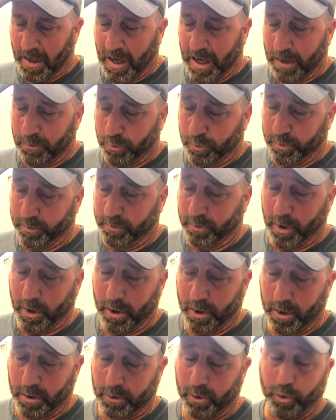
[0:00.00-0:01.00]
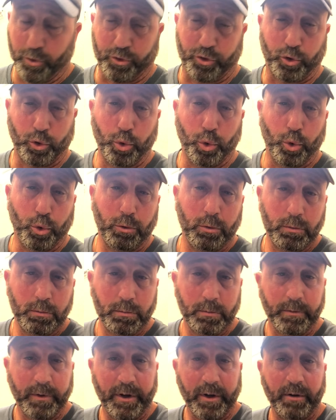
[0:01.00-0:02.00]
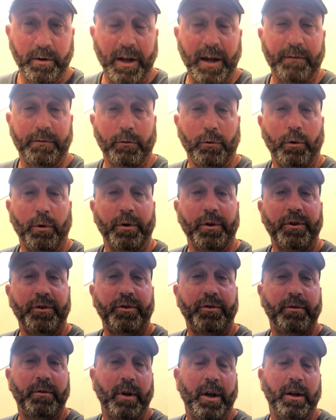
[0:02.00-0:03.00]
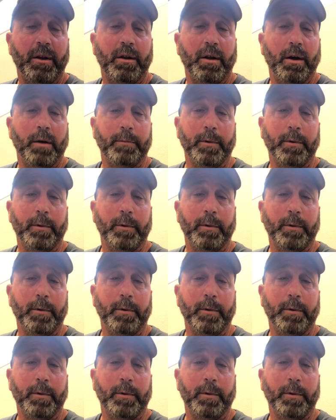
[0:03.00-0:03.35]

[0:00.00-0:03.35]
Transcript: I would go to school then after all this and